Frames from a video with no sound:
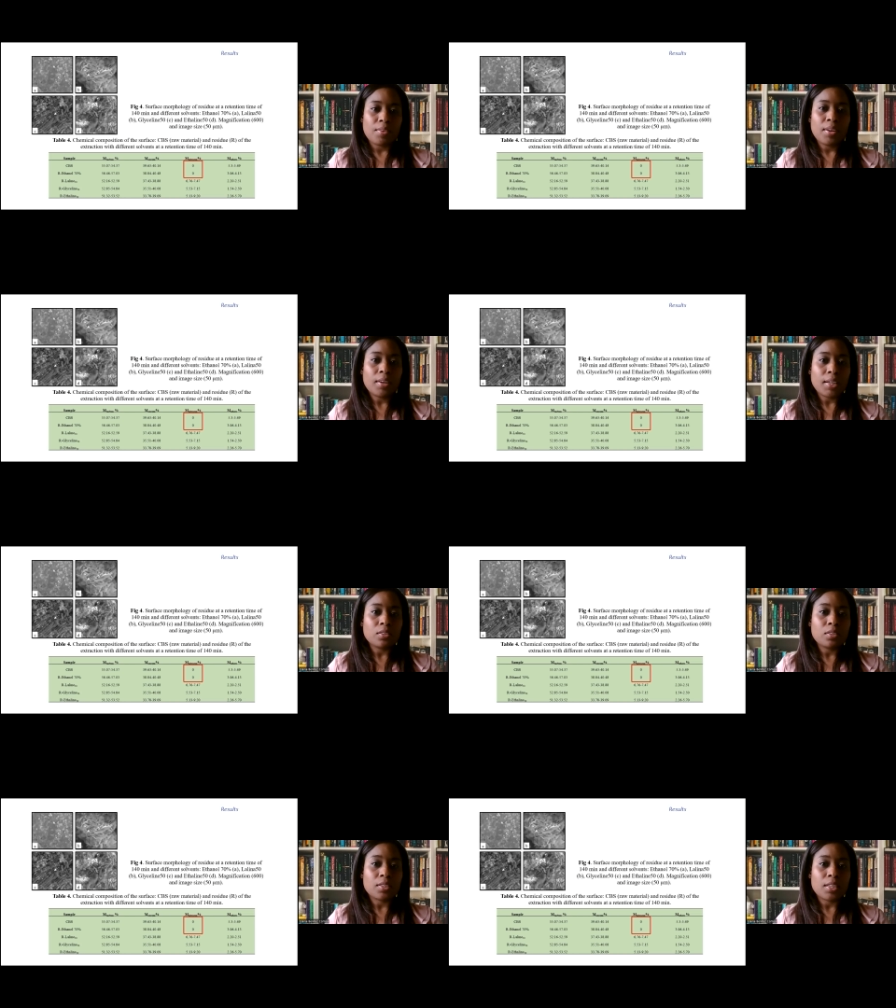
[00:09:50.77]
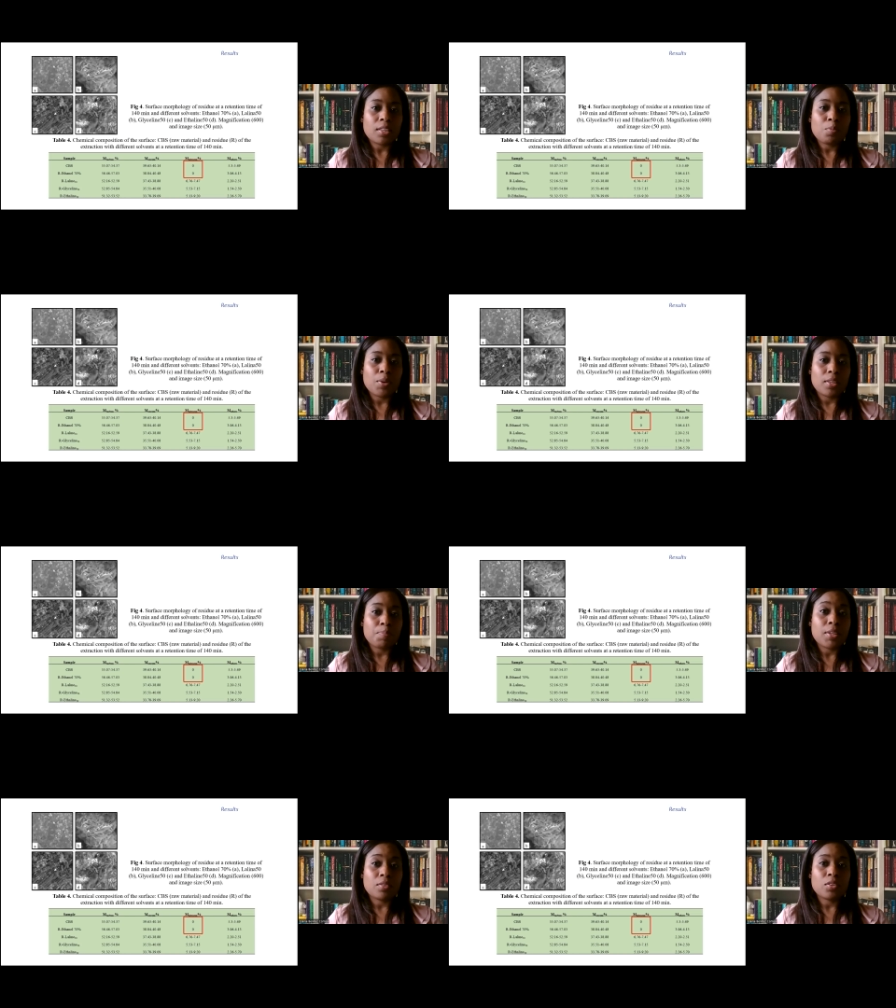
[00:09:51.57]
tree residue treated with
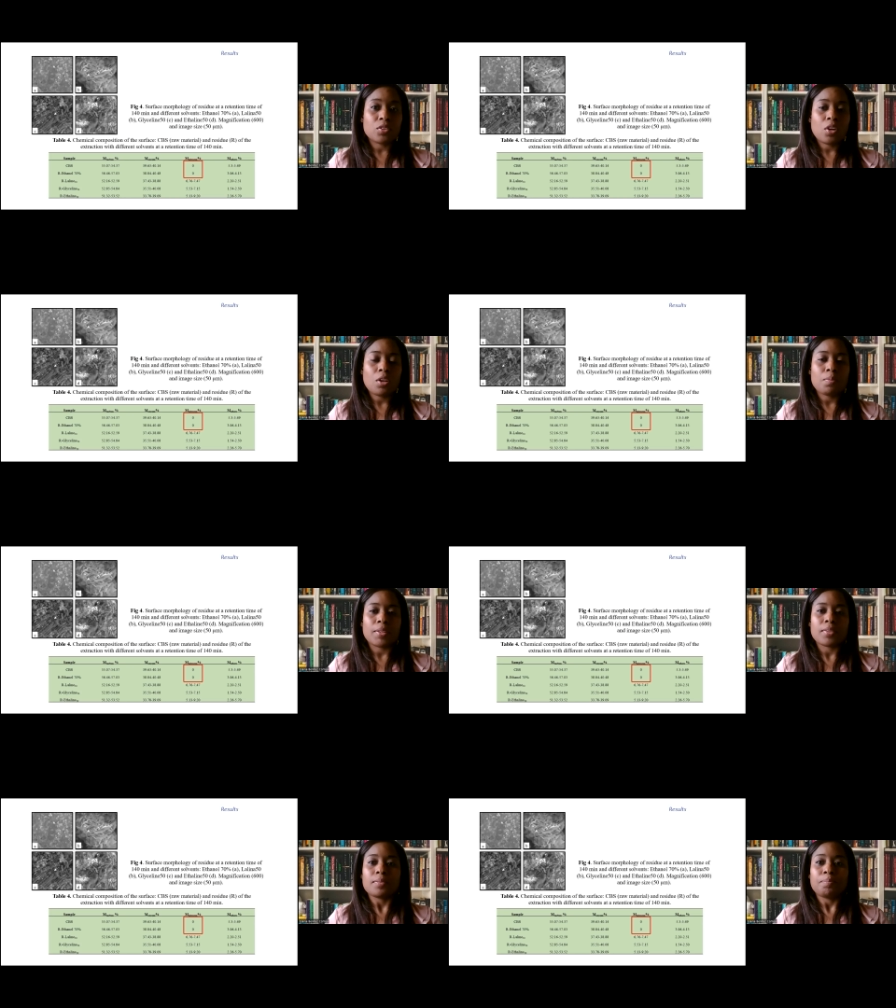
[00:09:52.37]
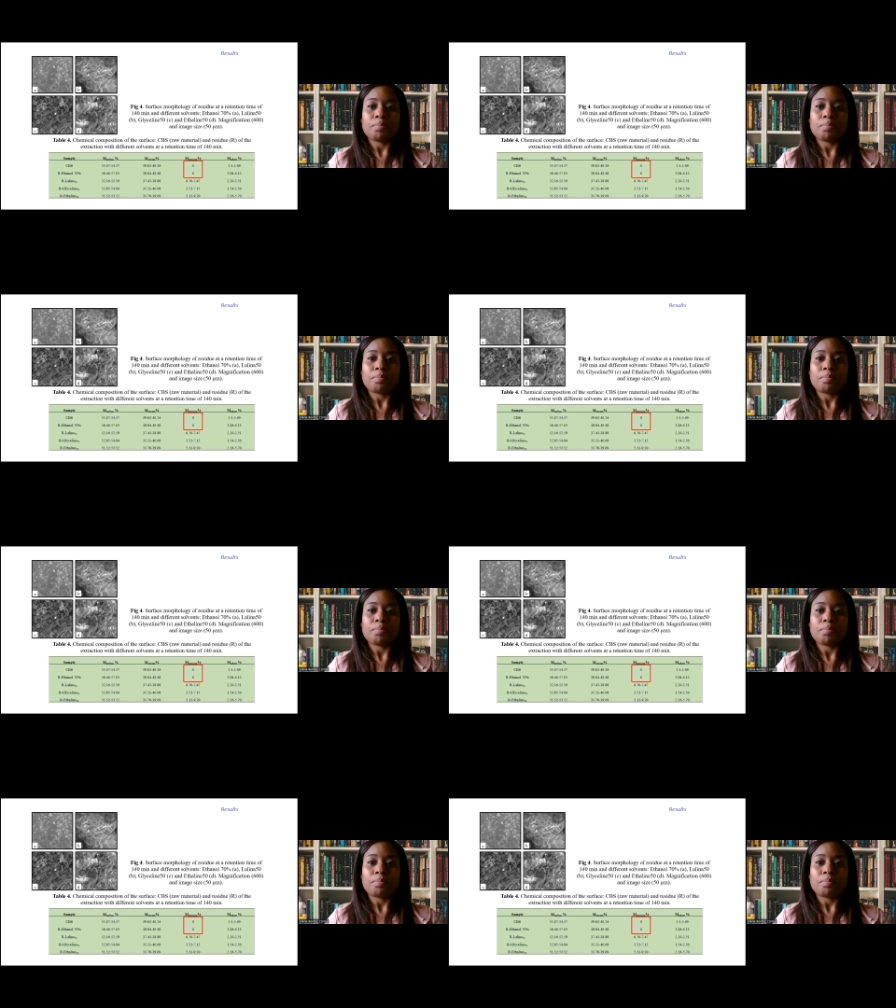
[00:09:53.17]
deep eutectic solvents.